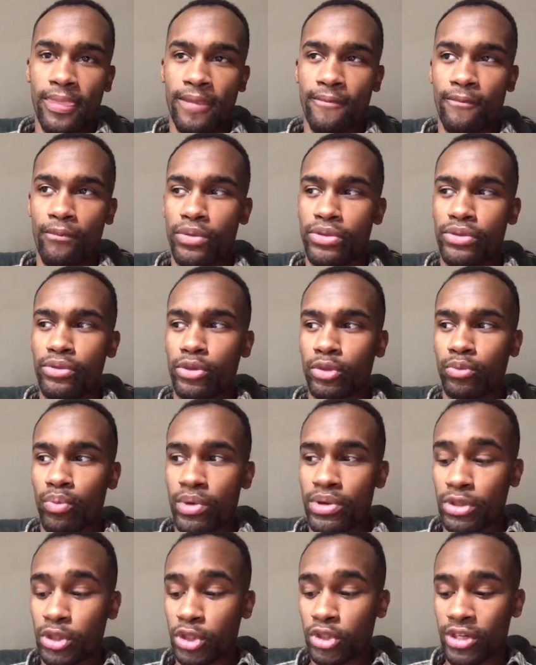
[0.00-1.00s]
When
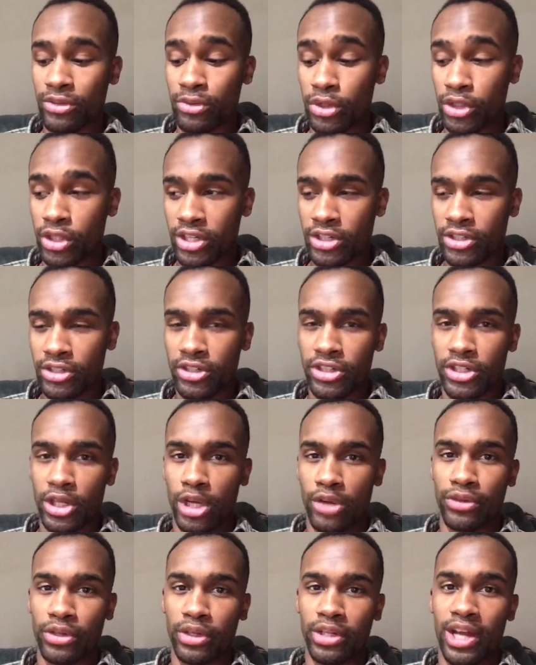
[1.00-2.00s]
you trust
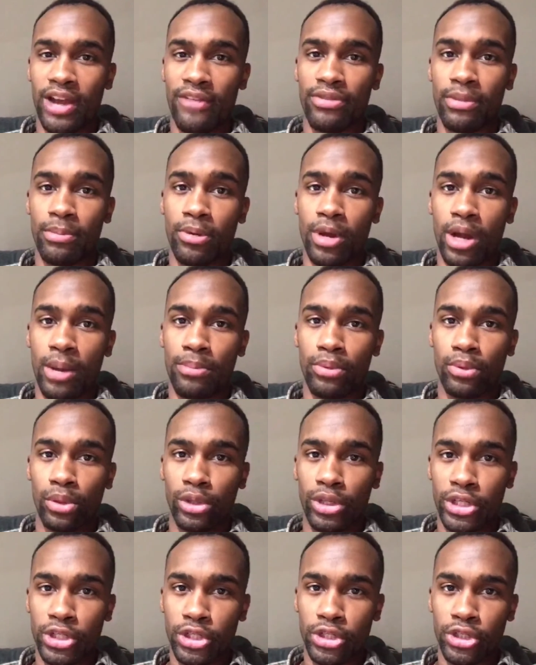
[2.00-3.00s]
yourself, you're going to have the proper
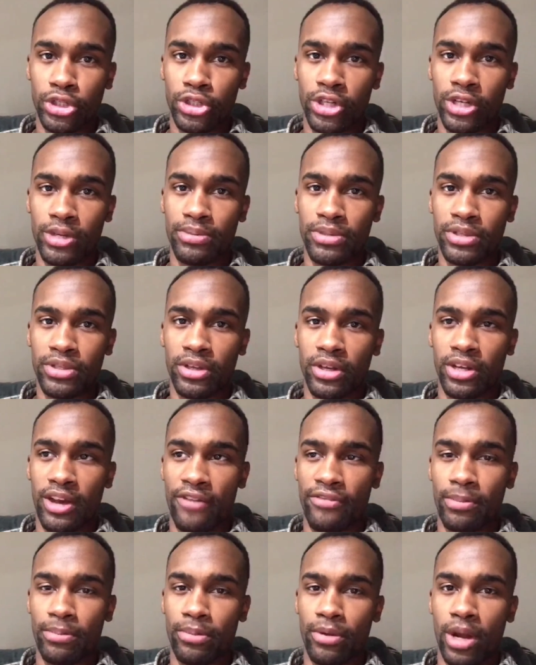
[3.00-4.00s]
relationships, you're going to
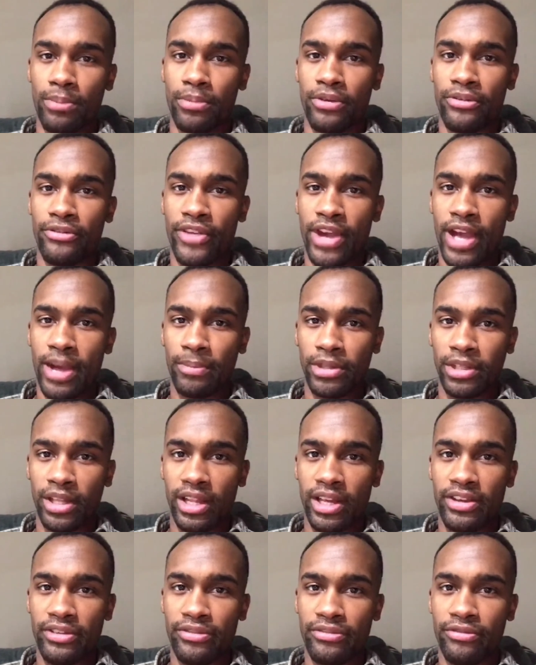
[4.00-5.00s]
have the proper family
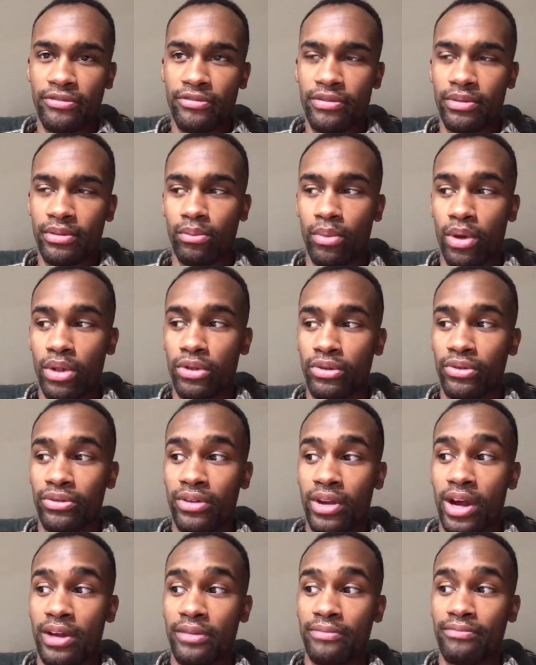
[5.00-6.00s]
life. Whether or
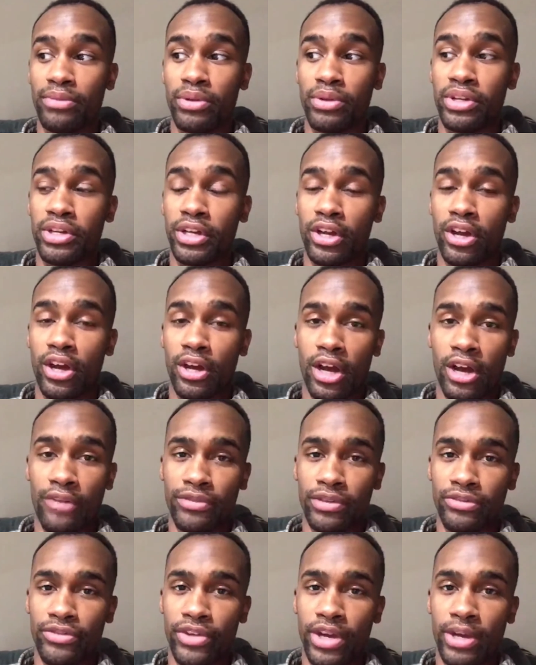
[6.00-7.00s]
not you need to cut off
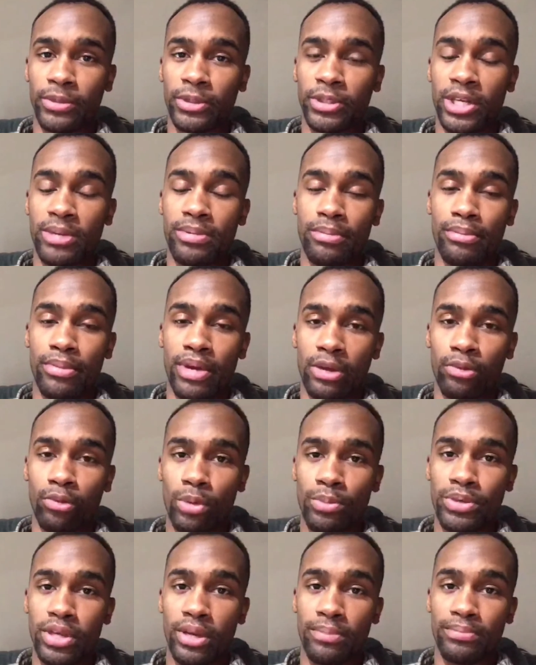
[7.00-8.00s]
your family or keep them around will
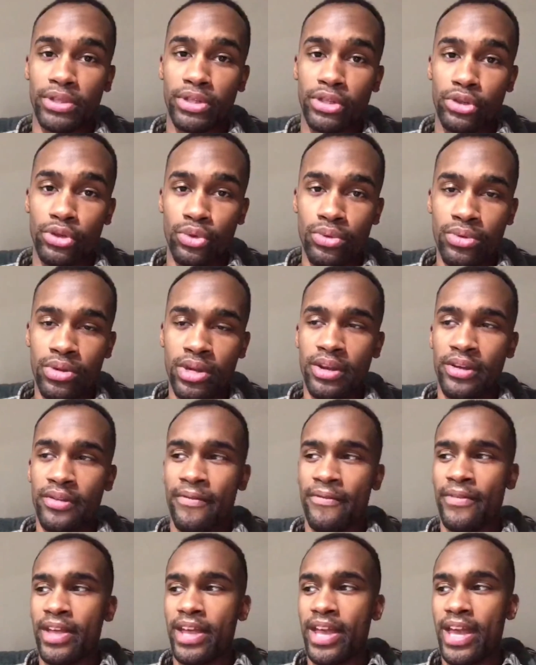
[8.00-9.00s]
be up to you.
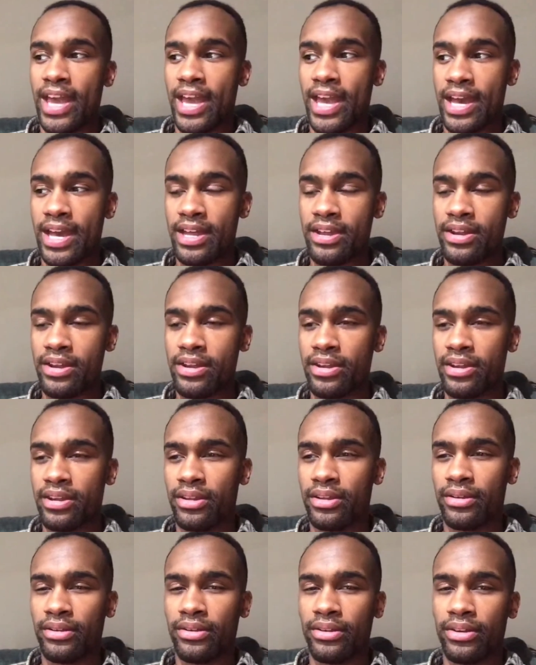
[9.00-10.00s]
And
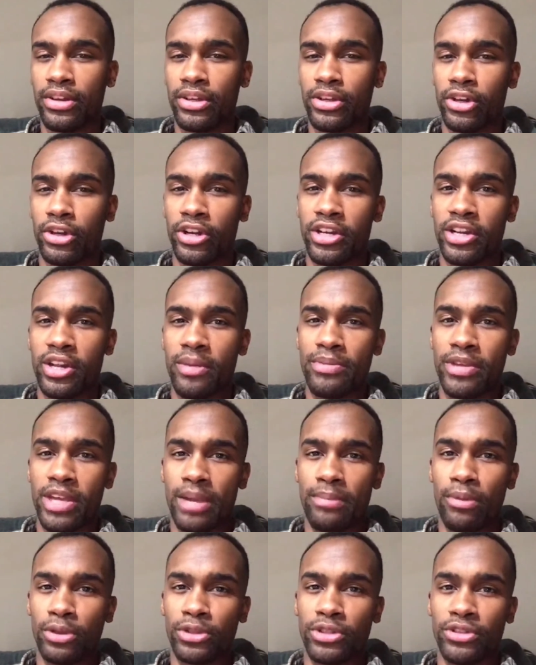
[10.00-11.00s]
you're going to be
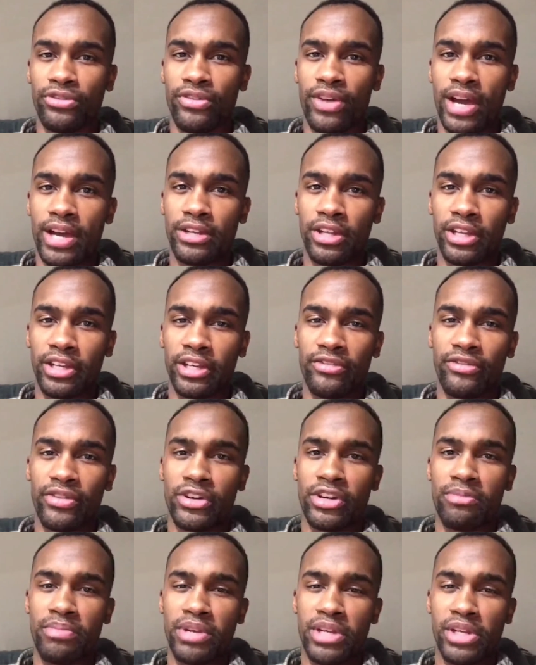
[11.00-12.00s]
able to find a
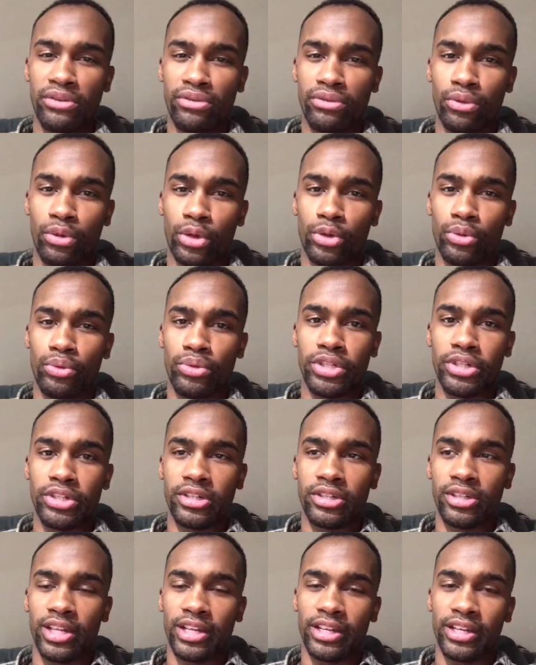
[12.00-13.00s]
very meaningful career.
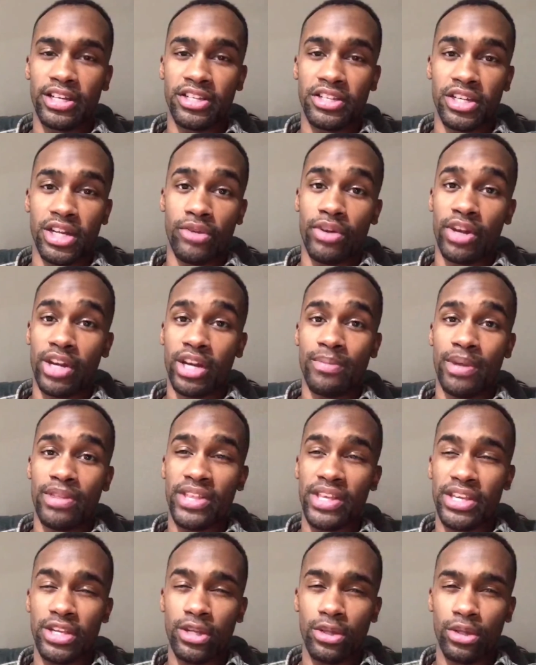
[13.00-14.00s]
Like I said, I recommend the
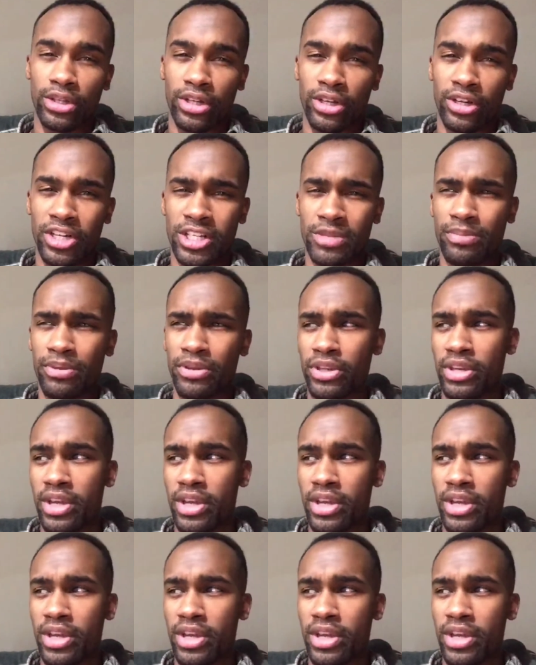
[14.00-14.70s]
healing arts, but